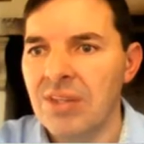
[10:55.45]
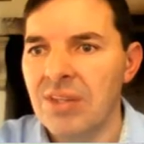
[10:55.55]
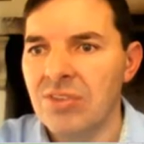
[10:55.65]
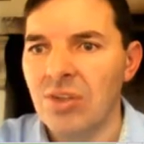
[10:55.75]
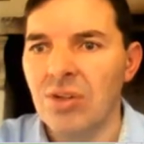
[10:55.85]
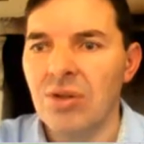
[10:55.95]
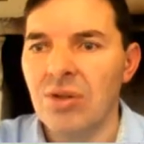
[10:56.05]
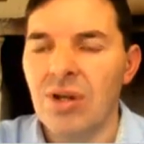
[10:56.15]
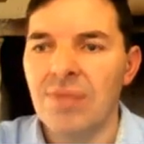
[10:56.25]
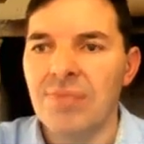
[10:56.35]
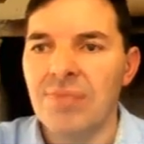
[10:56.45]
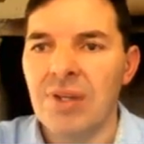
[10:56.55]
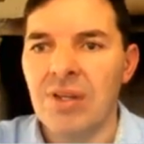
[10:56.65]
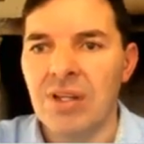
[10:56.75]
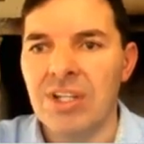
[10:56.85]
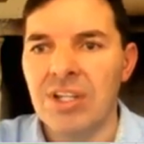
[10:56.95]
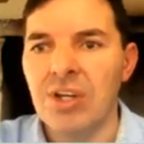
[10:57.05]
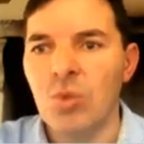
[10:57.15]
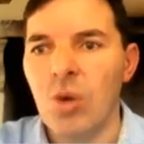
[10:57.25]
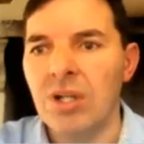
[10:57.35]
So I click
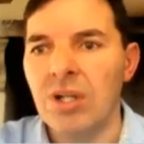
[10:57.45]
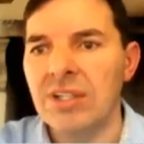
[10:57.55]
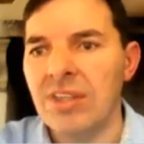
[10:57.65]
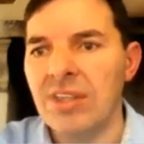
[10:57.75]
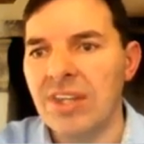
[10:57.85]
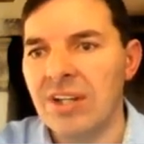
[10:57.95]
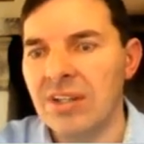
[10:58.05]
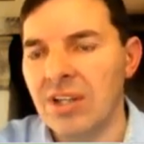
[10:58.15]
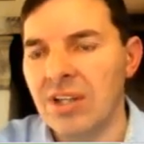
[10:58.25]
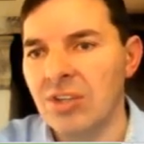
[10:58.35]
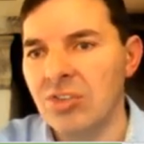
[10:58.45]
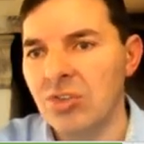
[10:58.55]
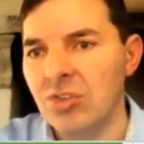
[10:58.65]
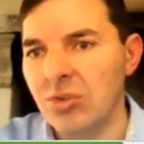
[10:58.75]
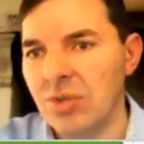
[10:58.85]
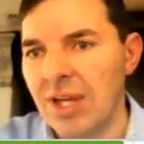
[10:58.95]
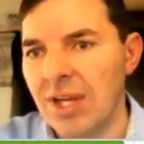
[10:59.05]
on wallet, and then I go to